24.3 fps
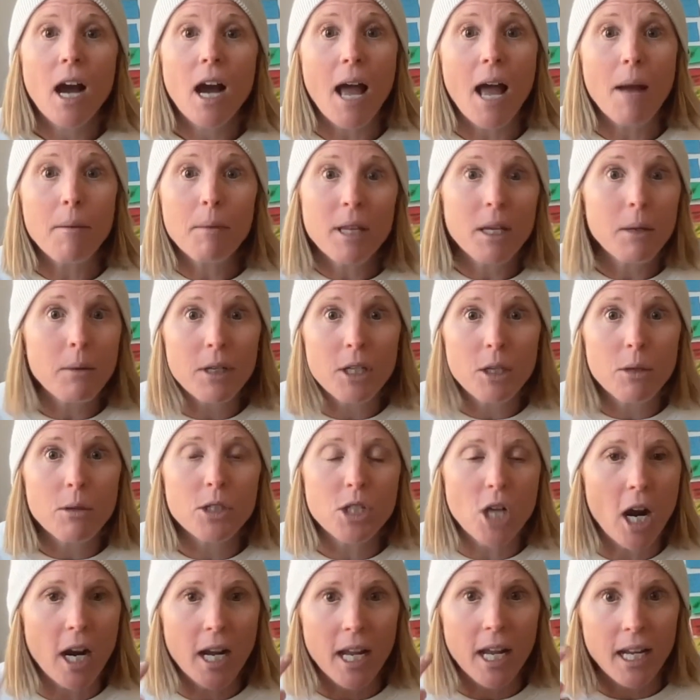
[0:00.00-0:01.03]
Emily, when you were
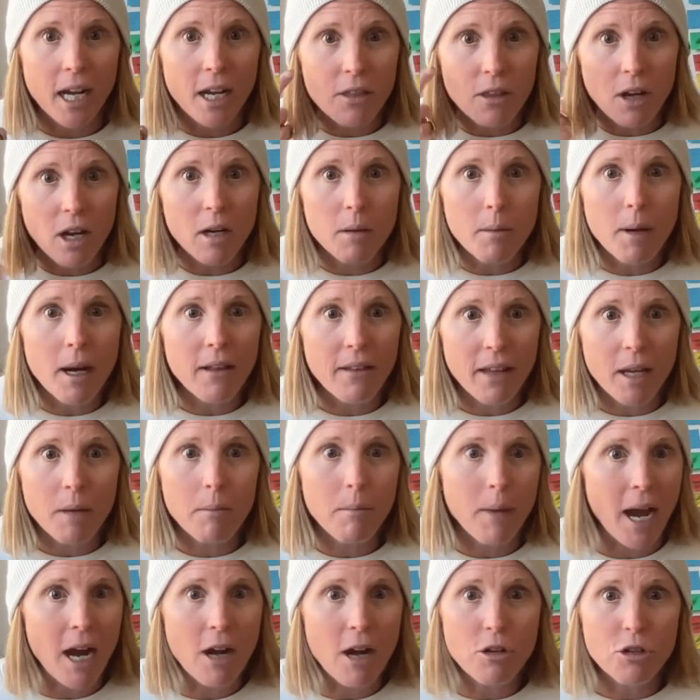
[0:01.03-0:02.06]
talking, I thought about
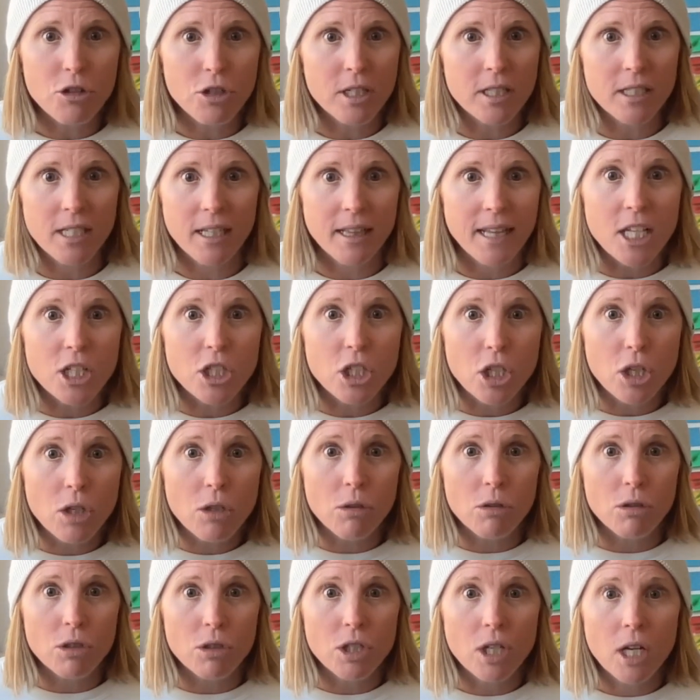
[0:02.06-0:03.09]
like boundaries. Like, that's
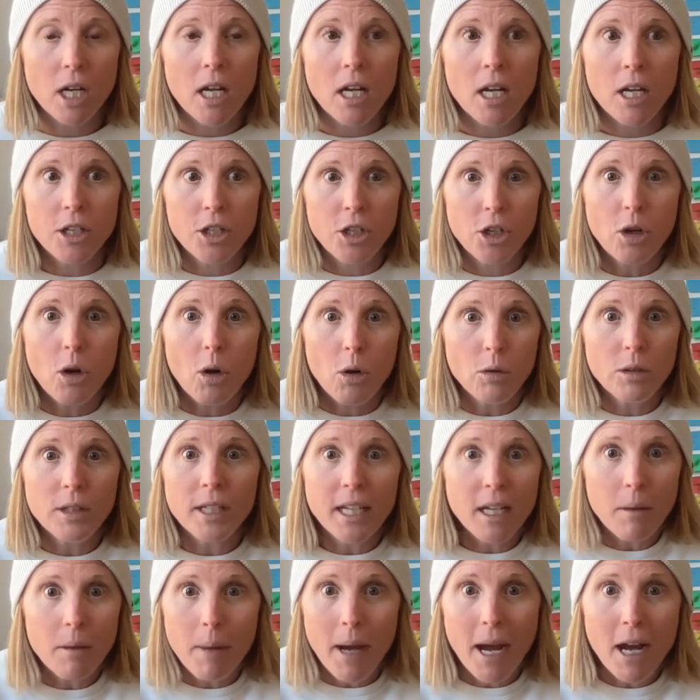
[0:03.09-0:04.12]
huge. You're
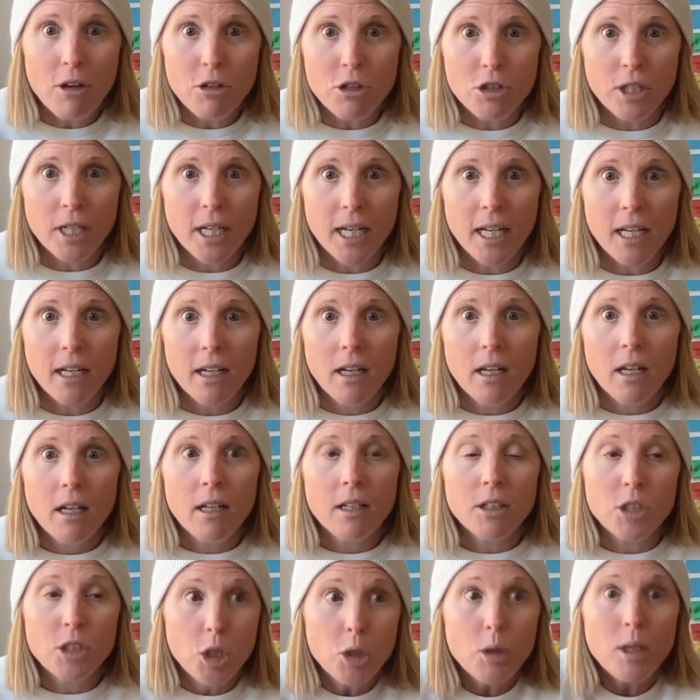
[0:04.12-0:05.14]
holding a boundary
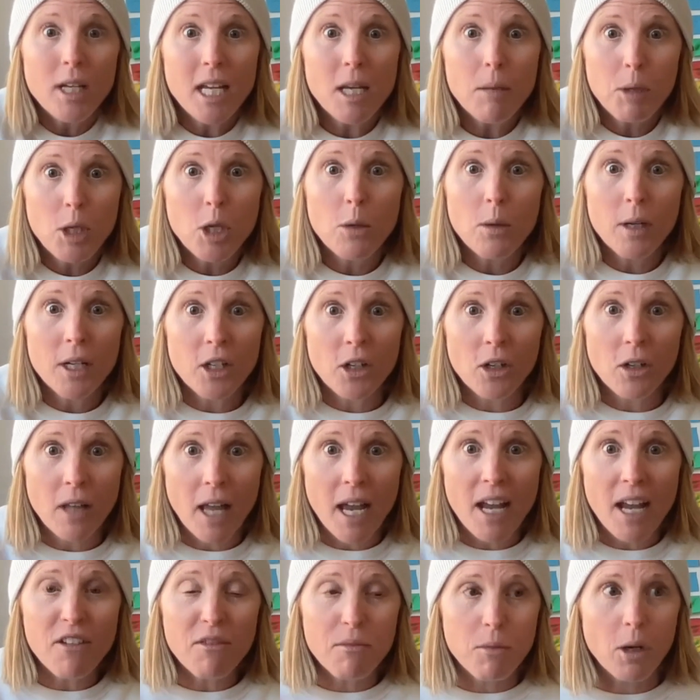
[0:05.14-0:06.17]
to keep you in your
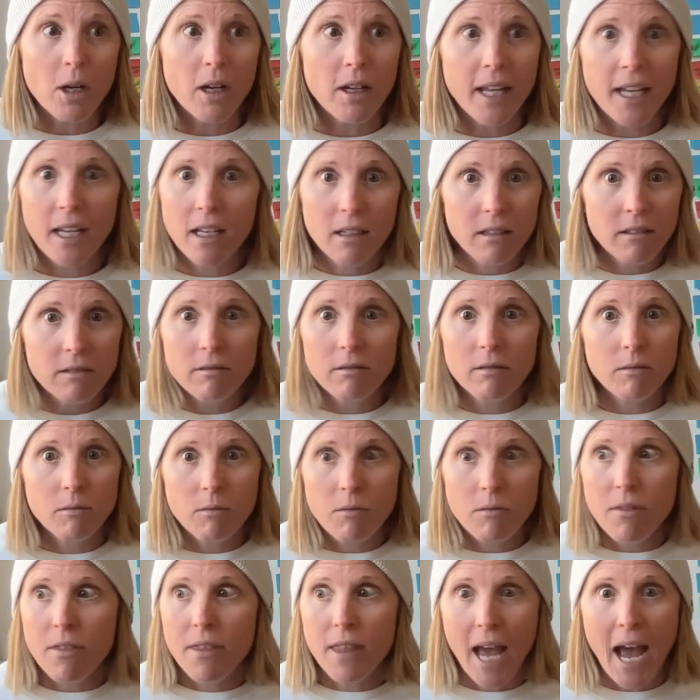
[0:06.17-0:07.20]
life more. Like,
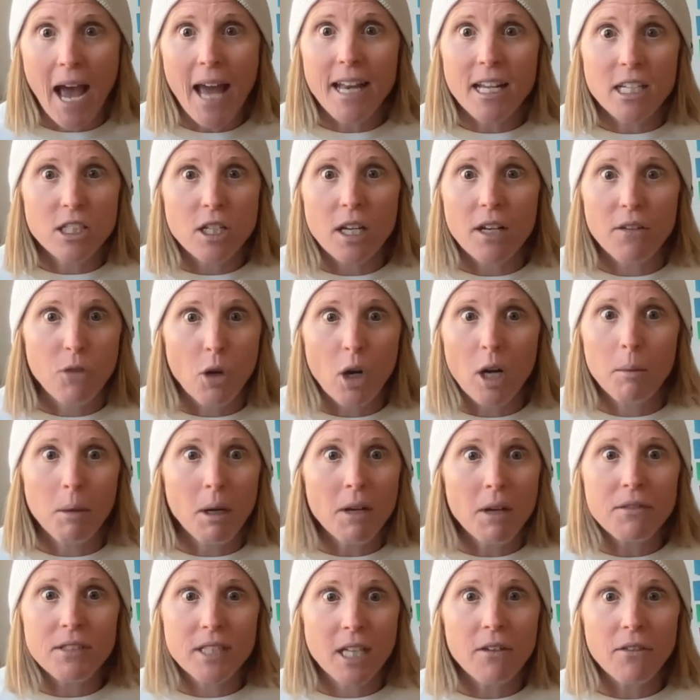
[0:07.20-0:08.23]
that is a form
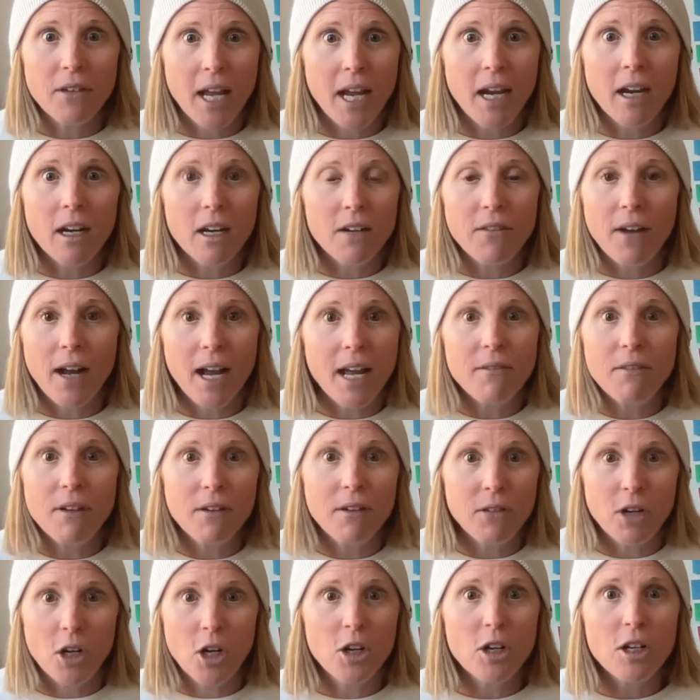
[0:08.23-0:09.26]
of self care if I've
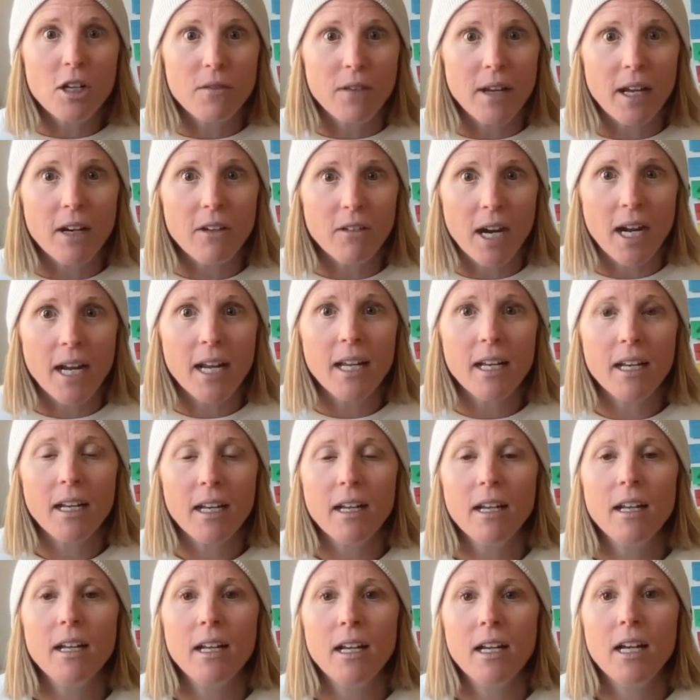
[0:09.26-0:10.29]
ever heard of it, right?
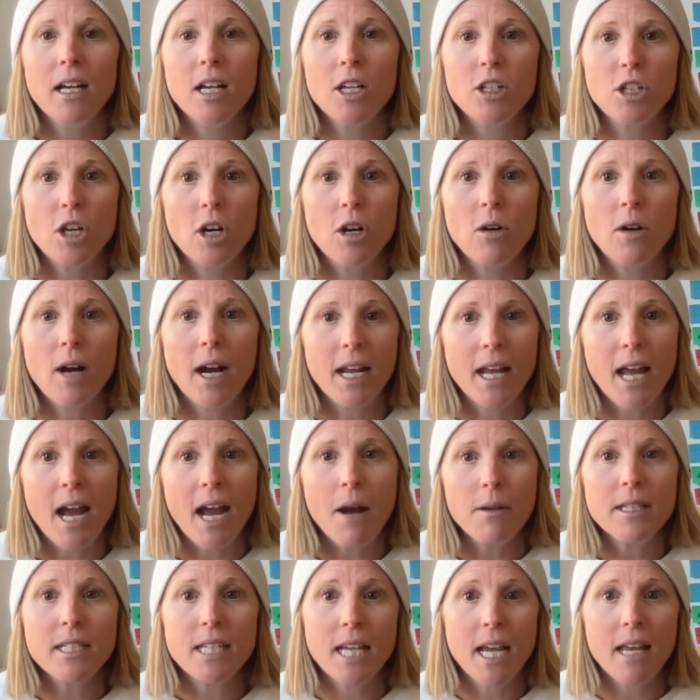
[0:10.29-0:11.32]
Mm-hmm. Mm. So, uh, yeah,
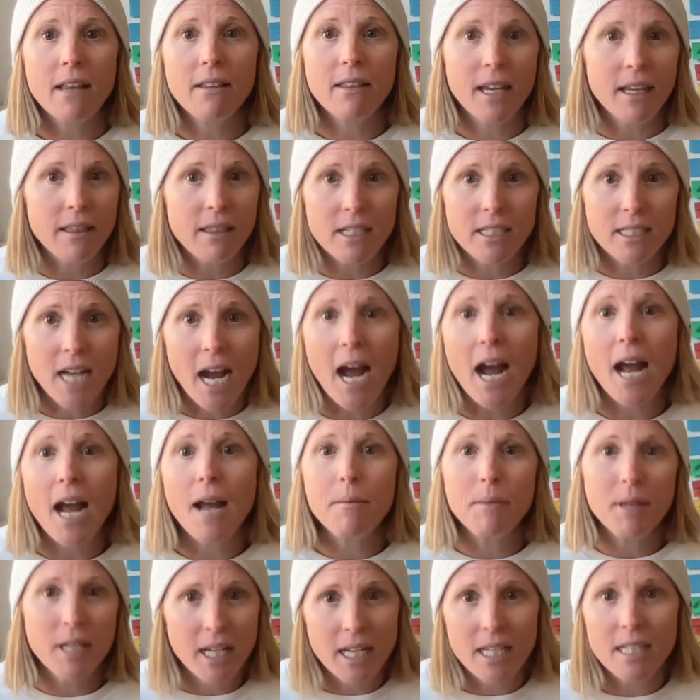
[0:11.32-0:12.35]
I would say like the
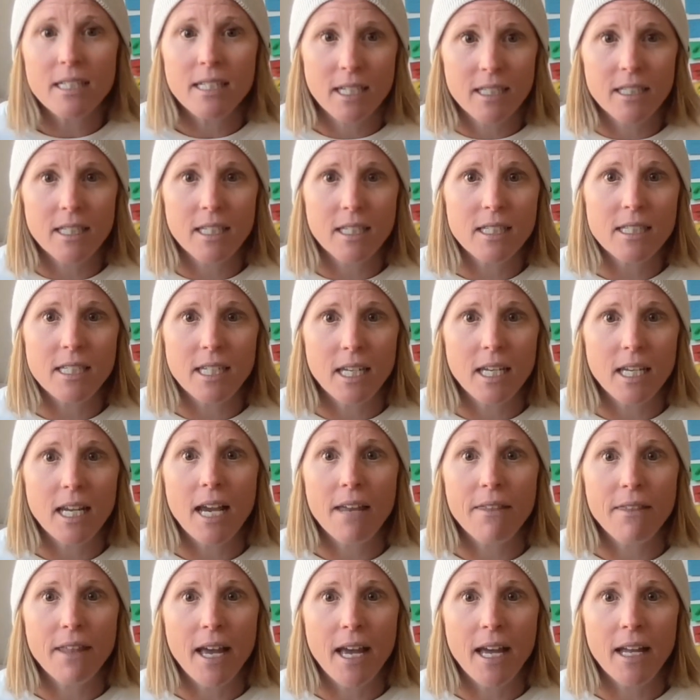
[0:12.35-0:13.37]
time, the consistency,
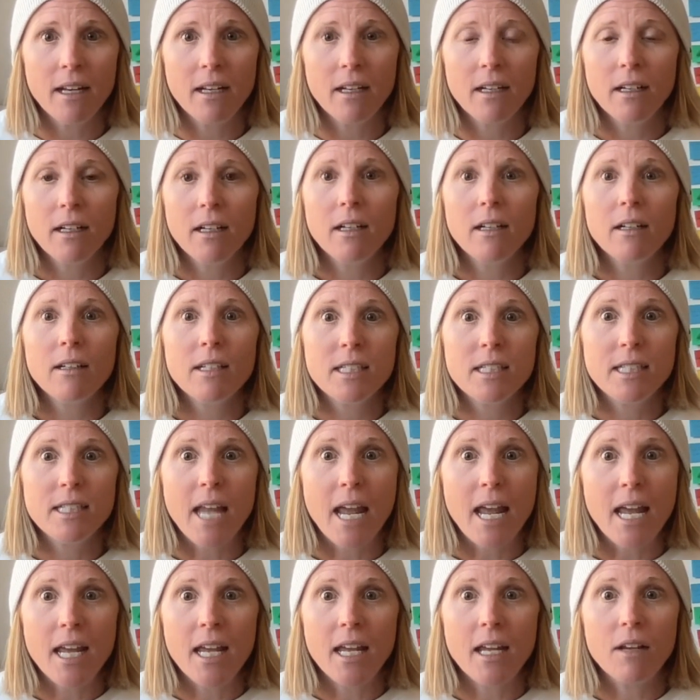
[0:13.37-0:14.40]
and then
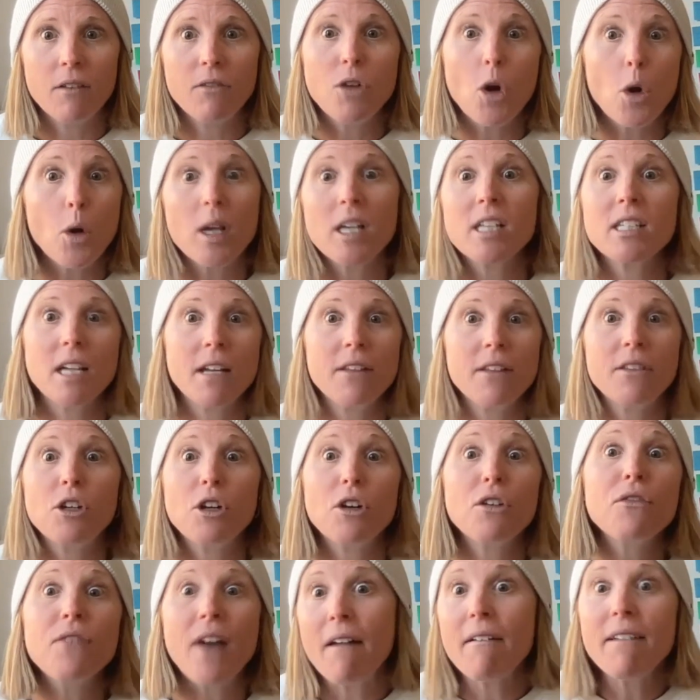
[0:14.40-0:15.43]
staying focused on
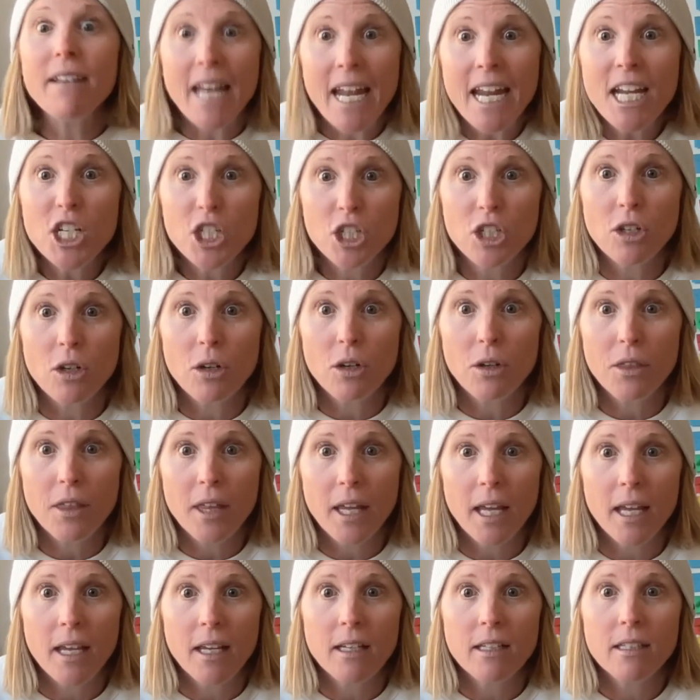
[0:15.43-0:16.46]
your foundational
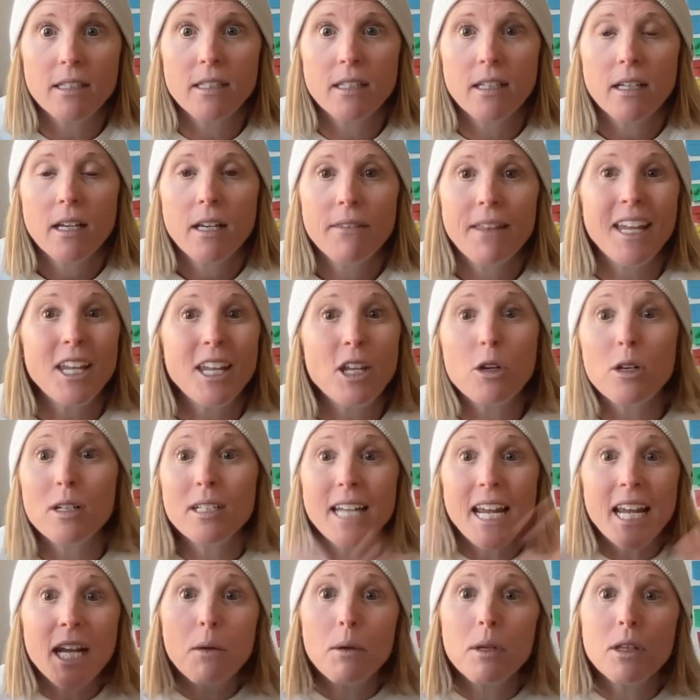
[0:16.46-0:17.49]
things that you
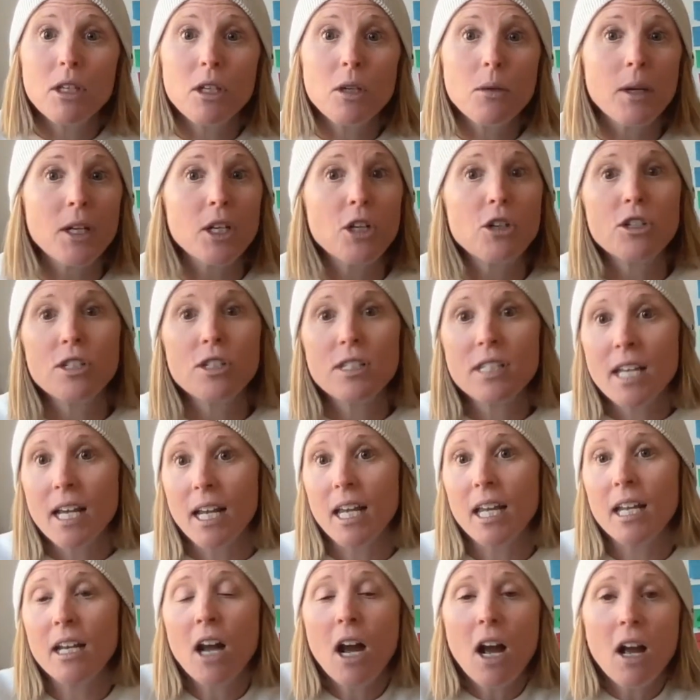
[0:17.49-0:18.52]
can take with you when you're
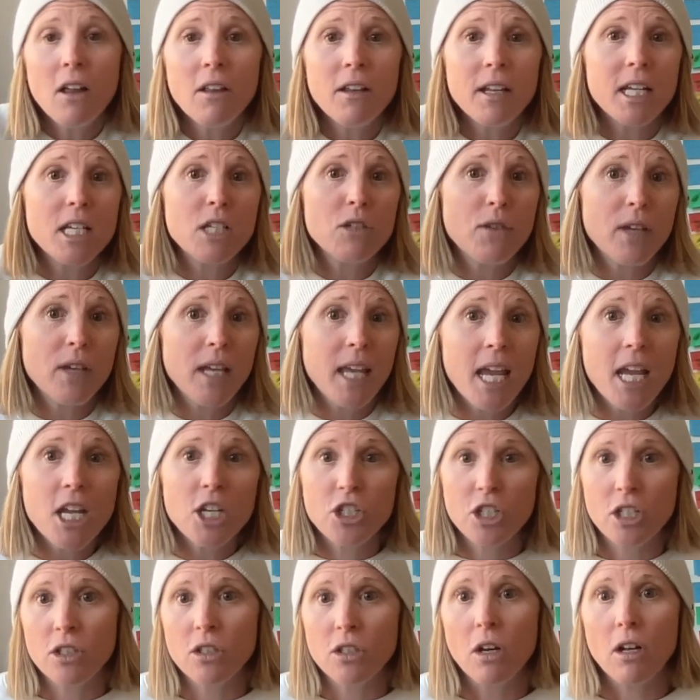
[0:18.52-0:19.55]
sick and holidays,
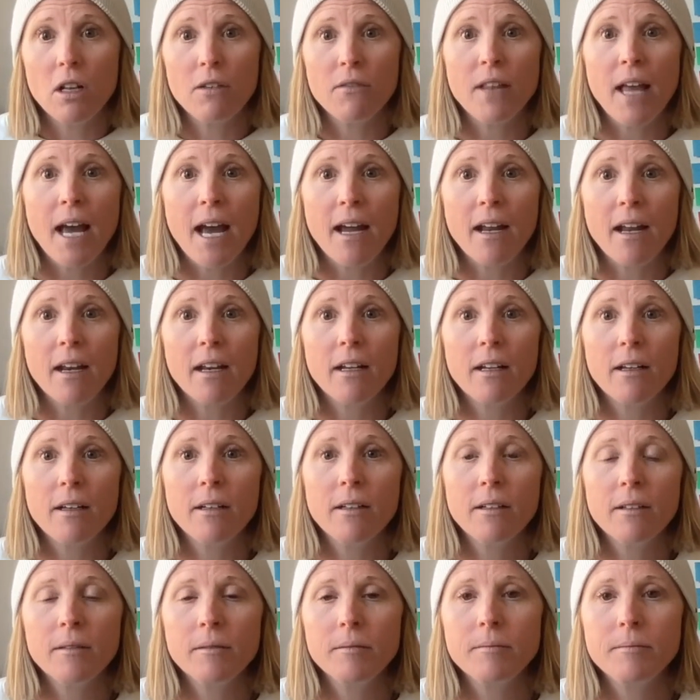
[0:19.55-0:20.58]
vacations, all of that.
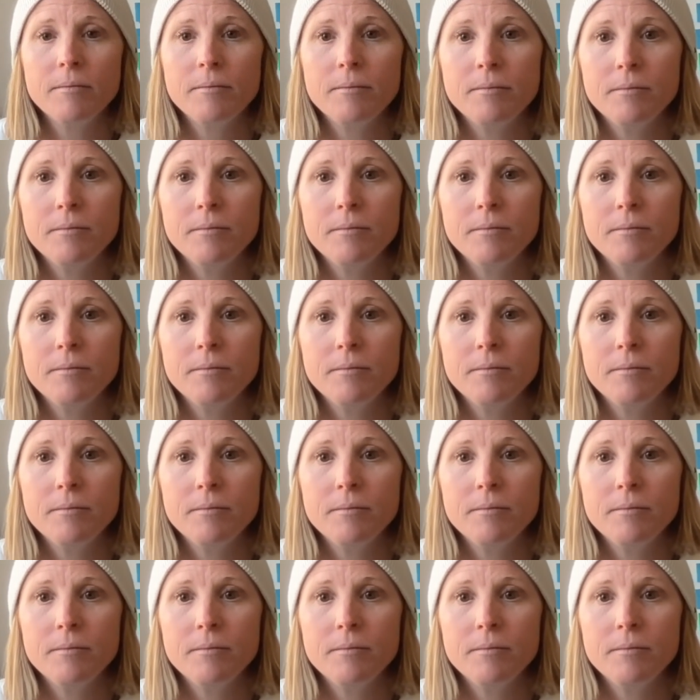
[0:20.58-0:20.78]
Mm-hmm.